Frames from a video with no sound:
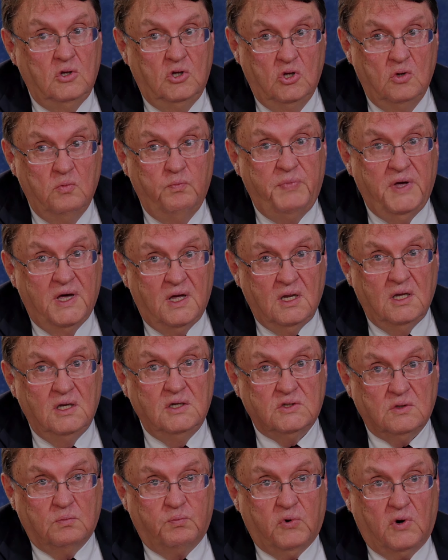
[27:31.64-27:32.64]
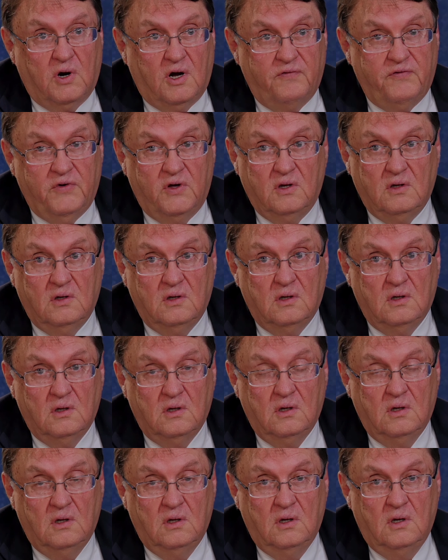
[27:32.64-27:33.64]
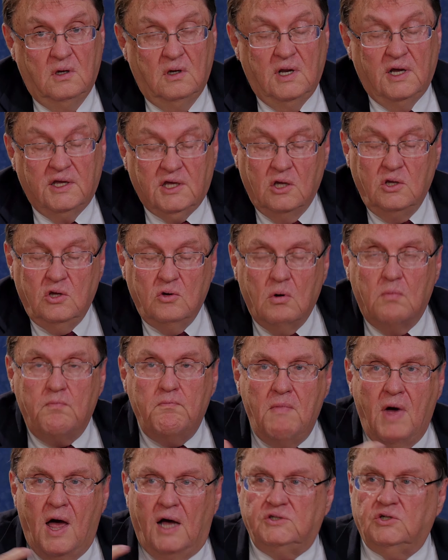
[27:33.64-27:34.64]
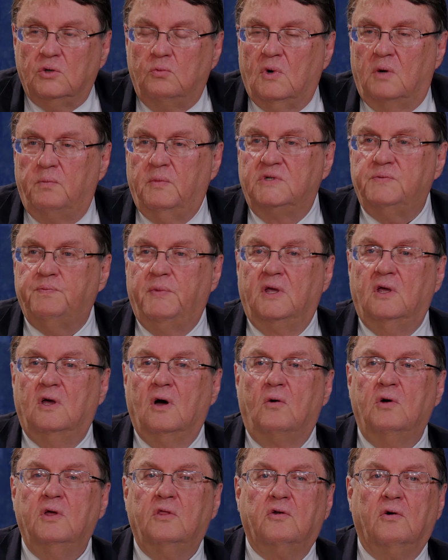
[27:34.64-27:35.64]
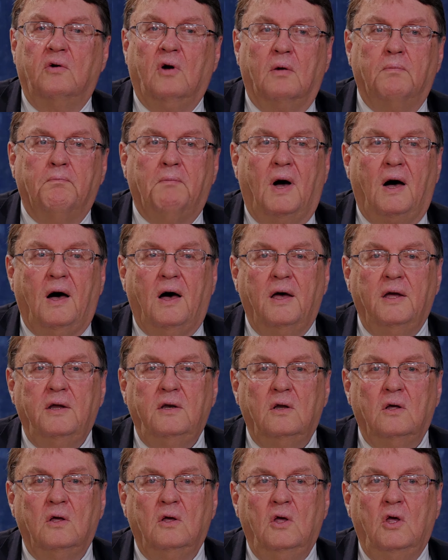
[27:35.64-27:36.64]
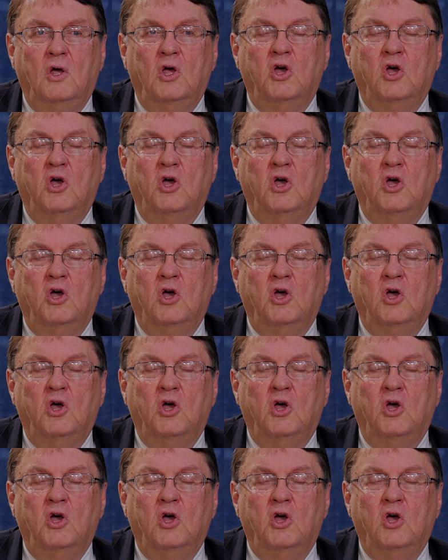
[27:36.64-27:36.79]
You bet he's a prophet. Now, can you imagine what must be going through her mind?